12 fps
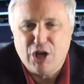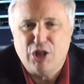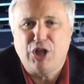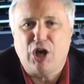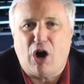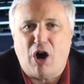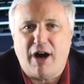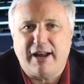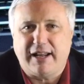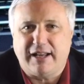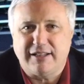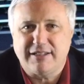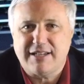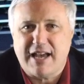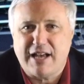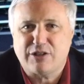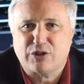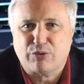The audience
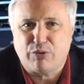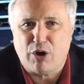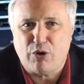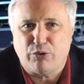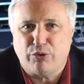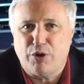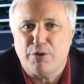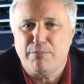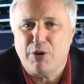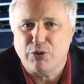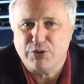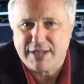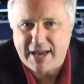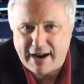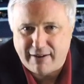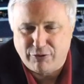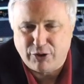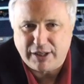has grown most
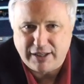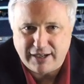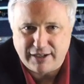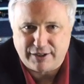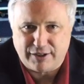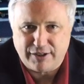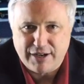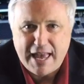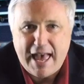every year,